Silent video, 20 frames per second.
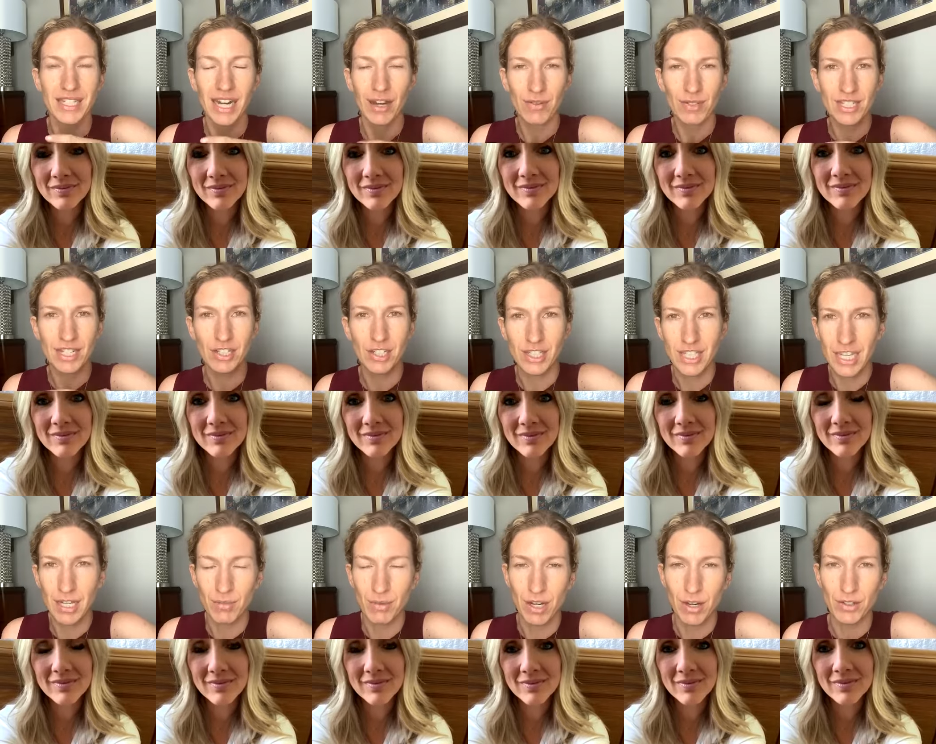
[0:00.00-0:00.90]
Speaker 1: was actually thinking
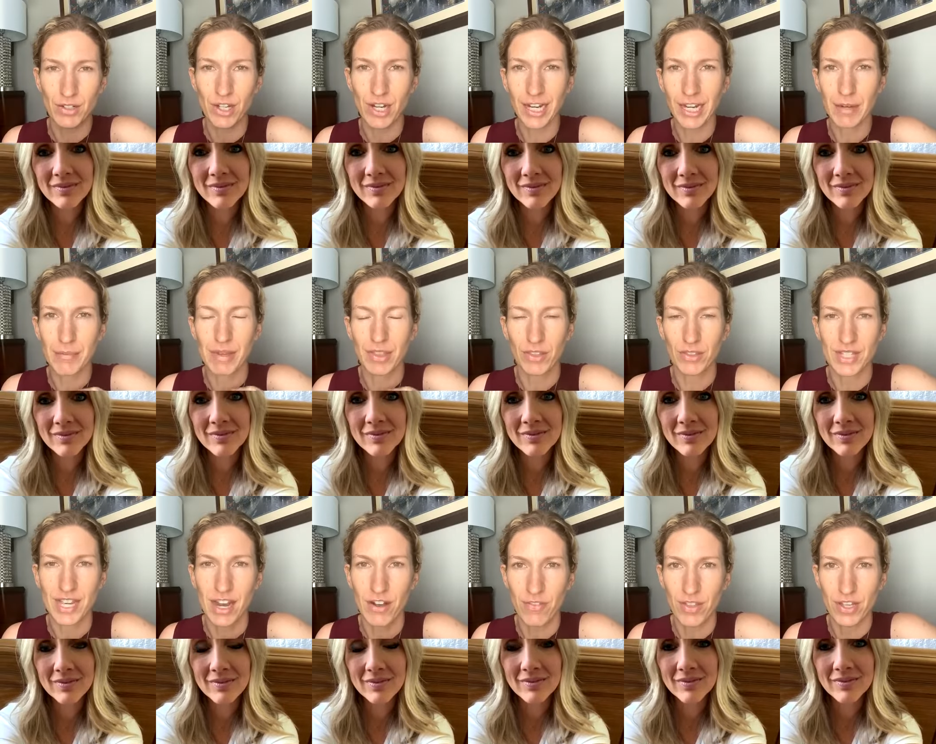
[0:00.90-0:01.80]
while you were talking about those
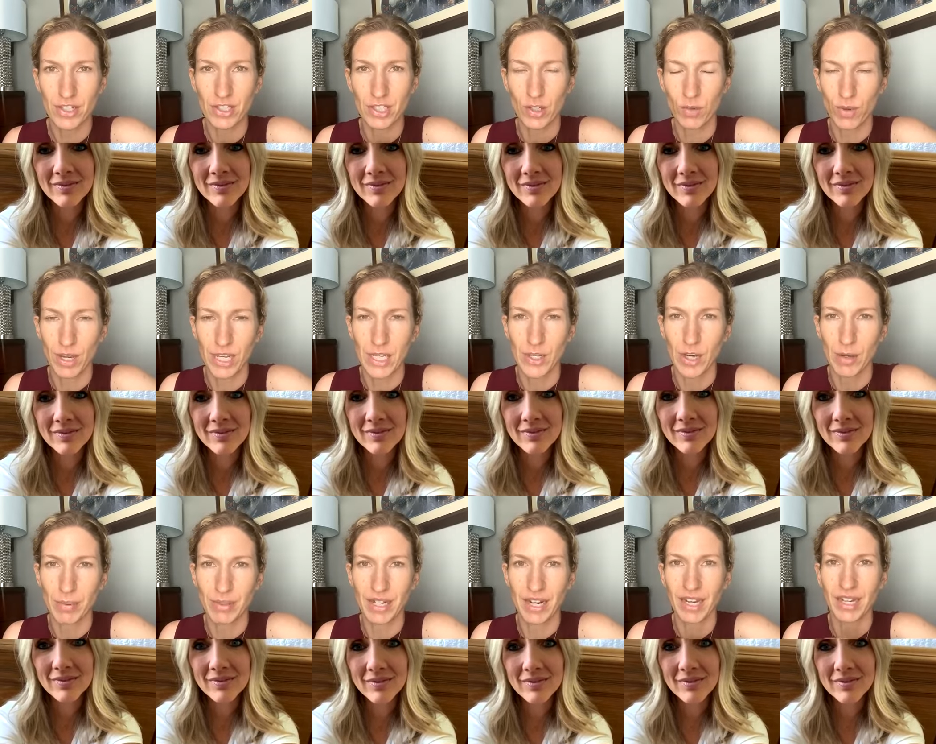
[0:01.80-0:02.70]
hot flashes that wake you up at
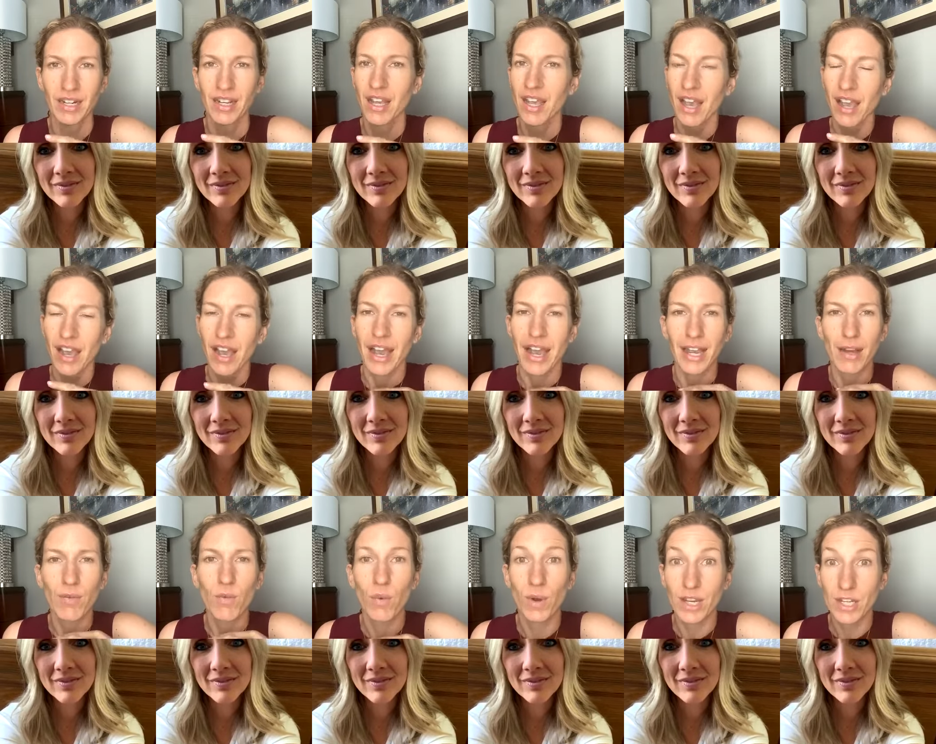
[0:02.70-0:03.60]
night i
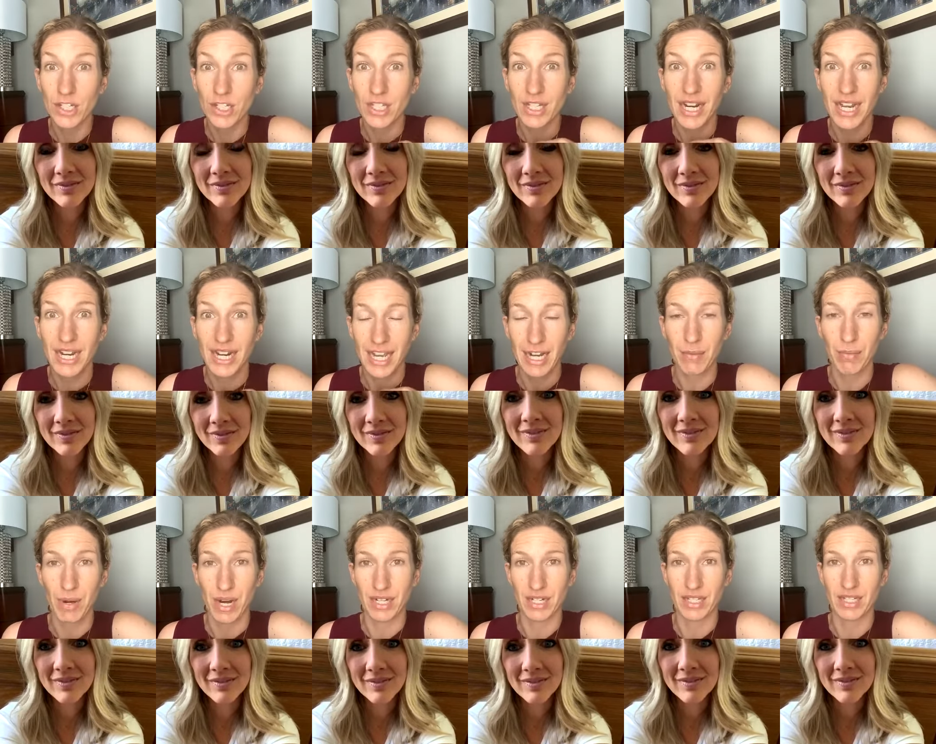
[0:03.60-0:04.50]
wish that i had had a
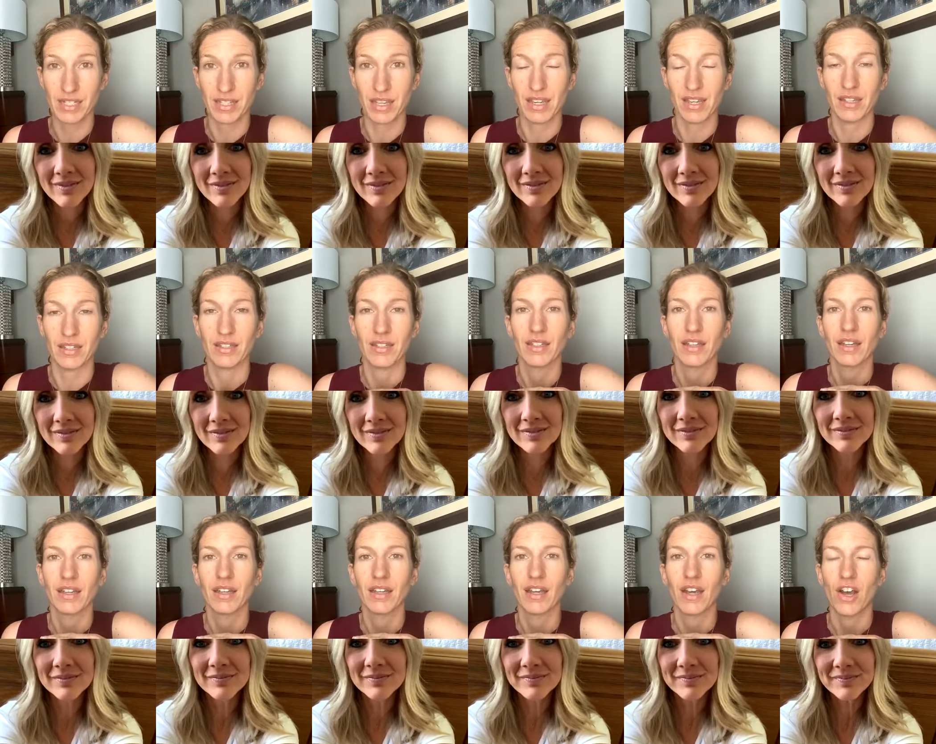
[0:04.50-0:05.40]
pregnancy
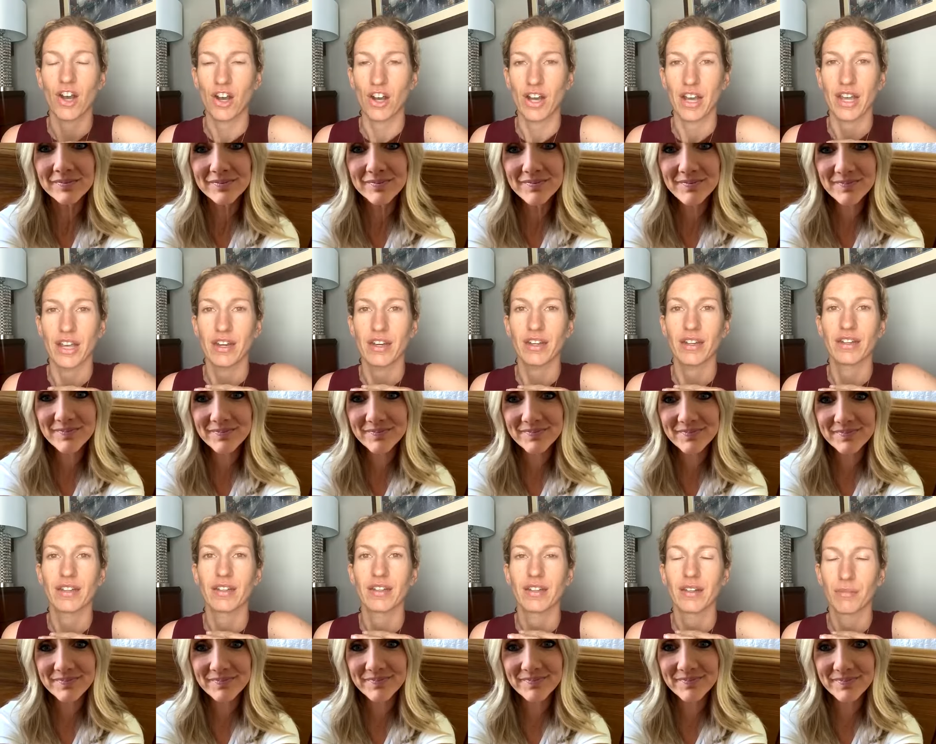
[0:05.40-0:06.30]
on
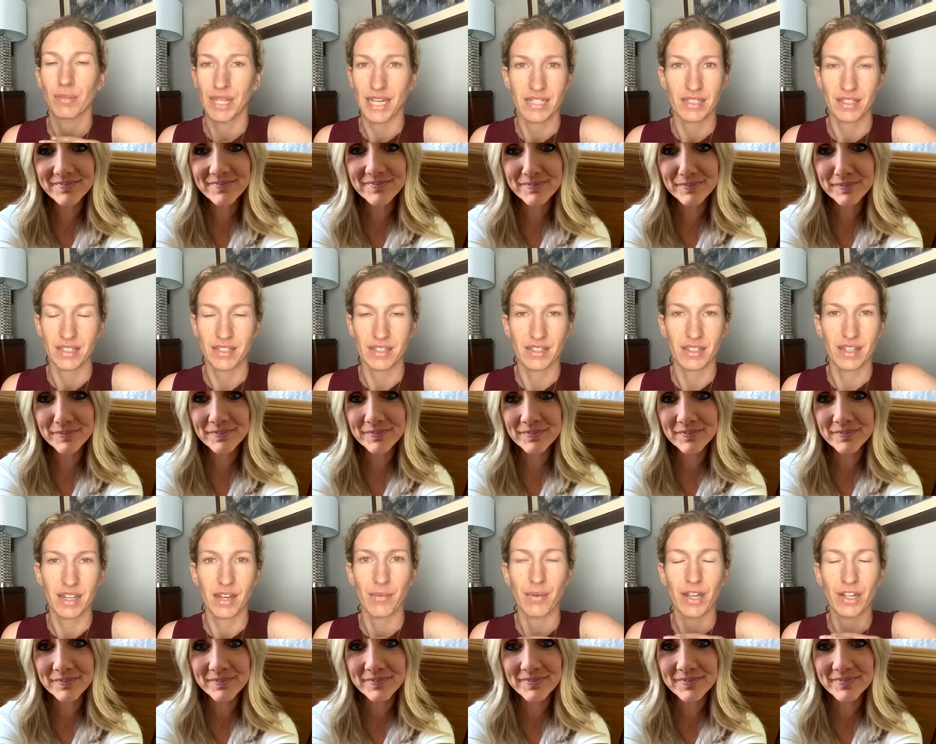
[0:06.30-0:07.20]
plexus
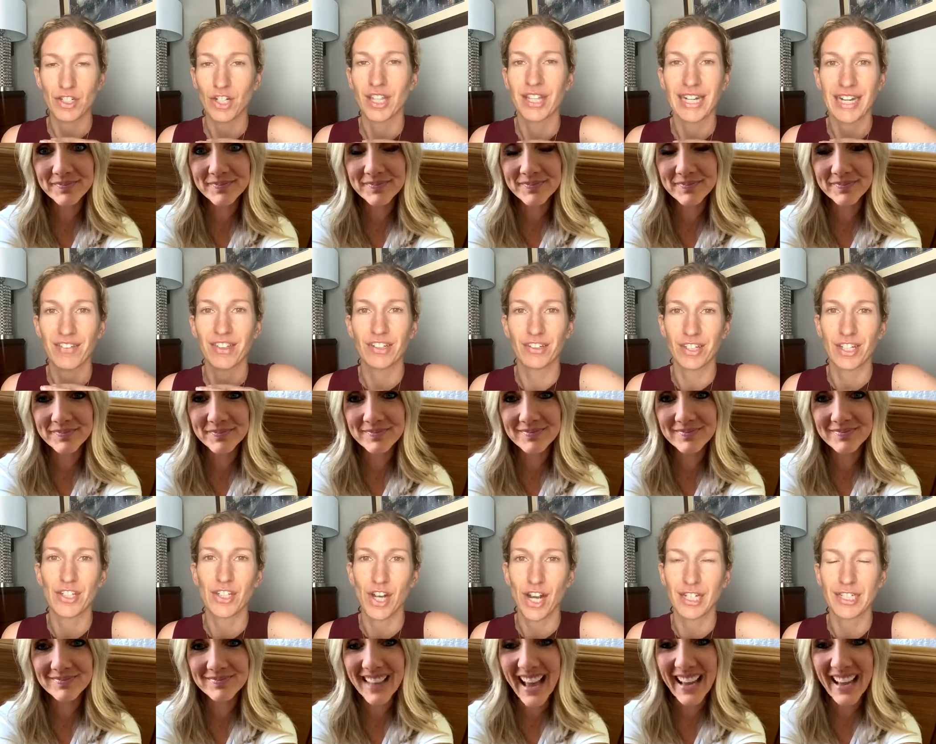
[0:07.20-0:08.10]
charlie really
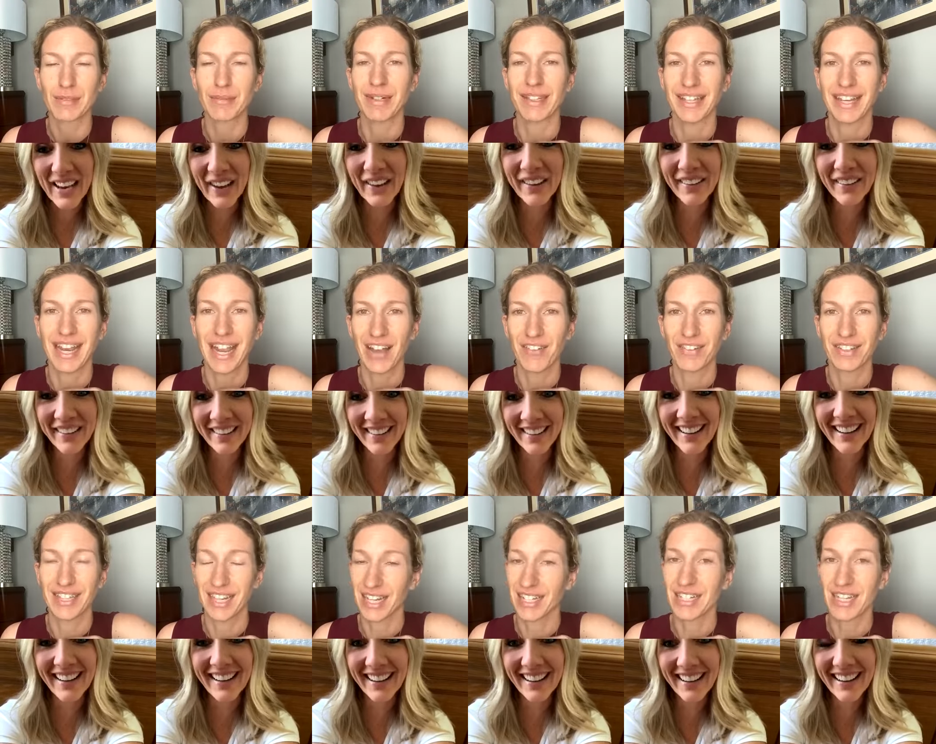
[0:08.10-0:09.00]
talked about like having
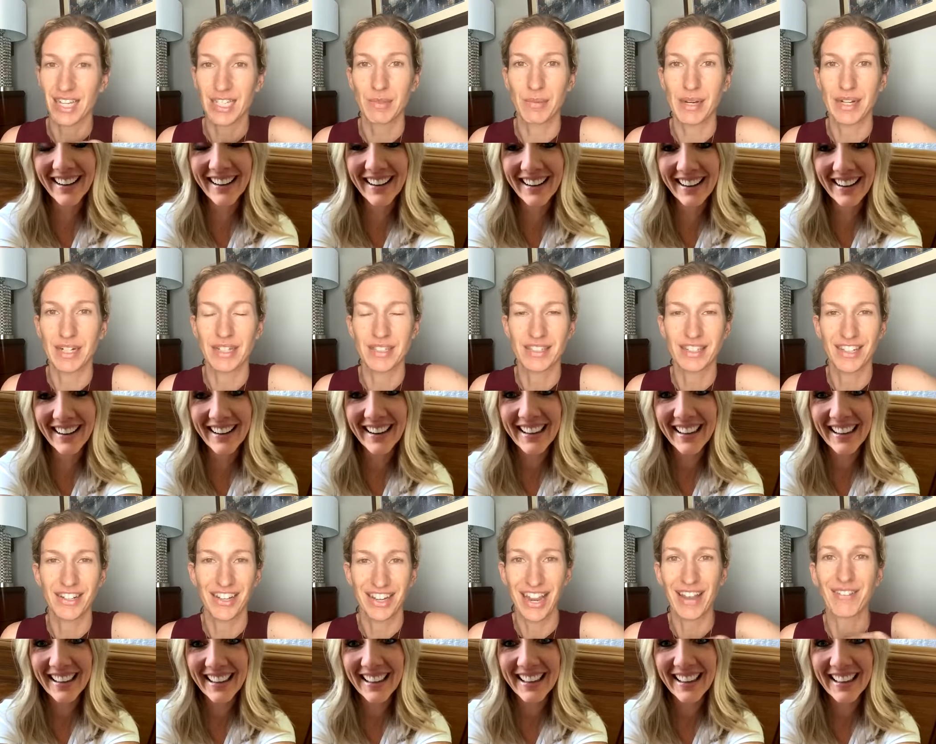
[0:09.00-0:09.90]
like a test pregnancy and
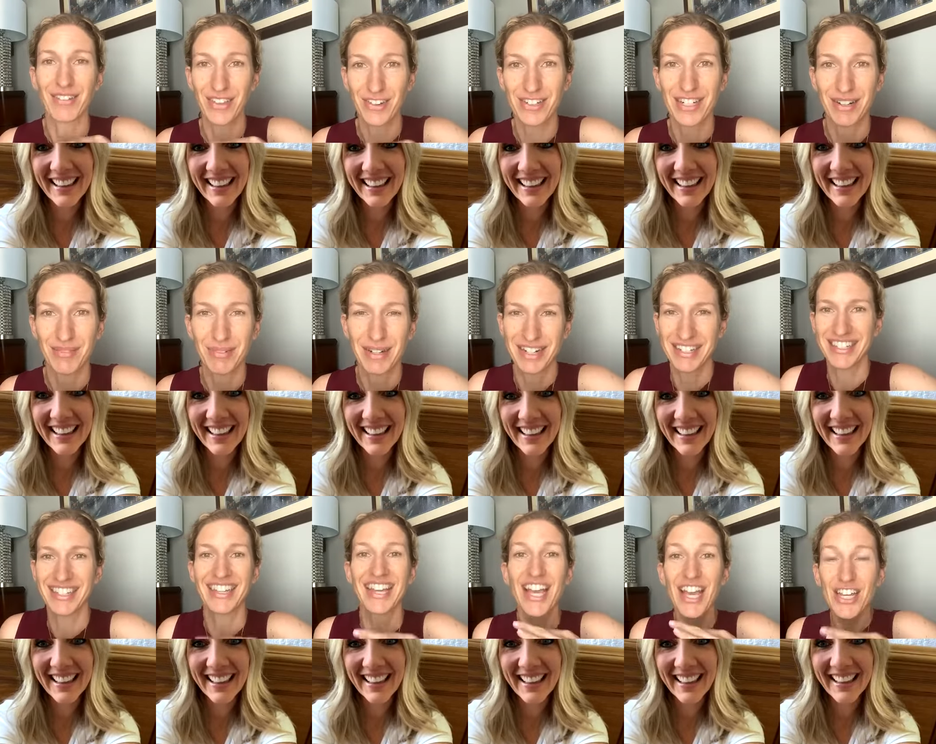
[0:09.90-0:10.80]
like having their type
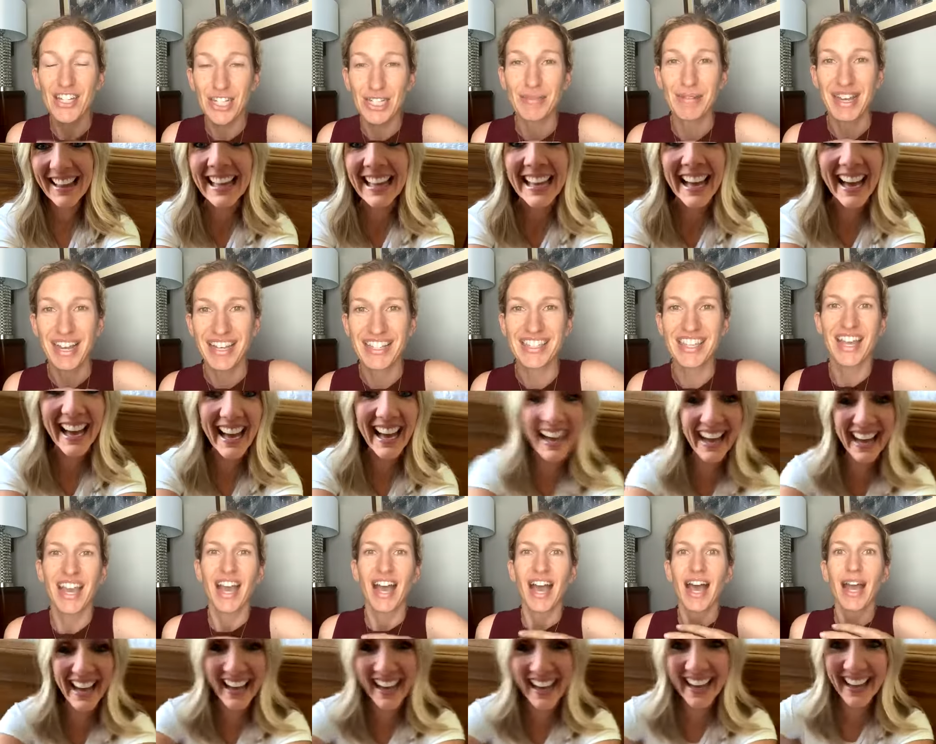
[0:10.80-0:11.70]
just because
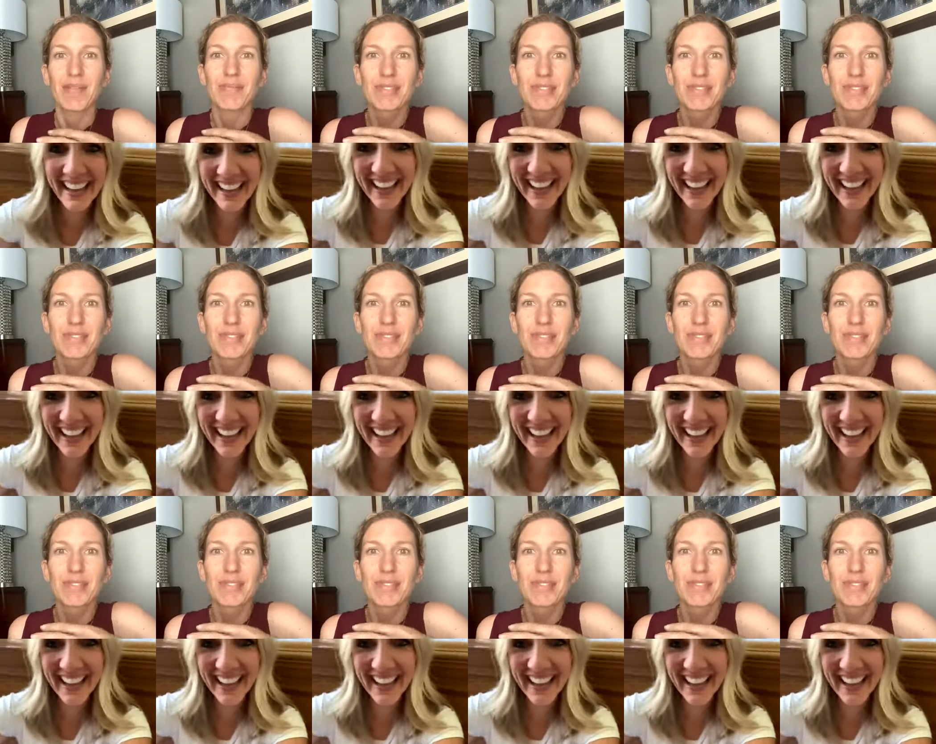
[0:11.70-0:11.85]
i'm